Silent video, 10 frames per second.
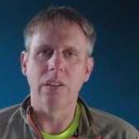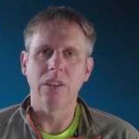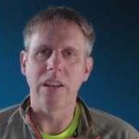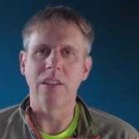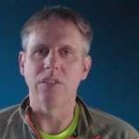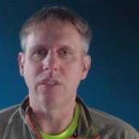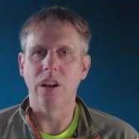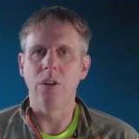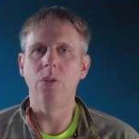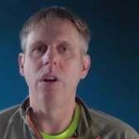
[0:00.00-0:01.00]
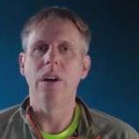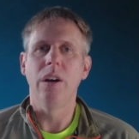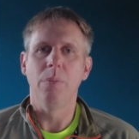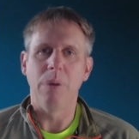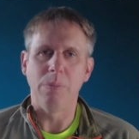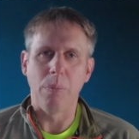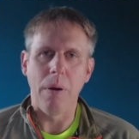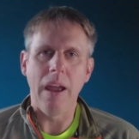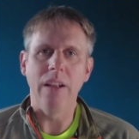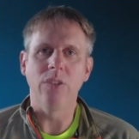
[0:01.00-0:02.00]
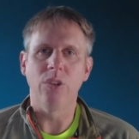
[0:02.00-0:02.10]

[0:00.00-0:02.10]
Take it slow, be prepared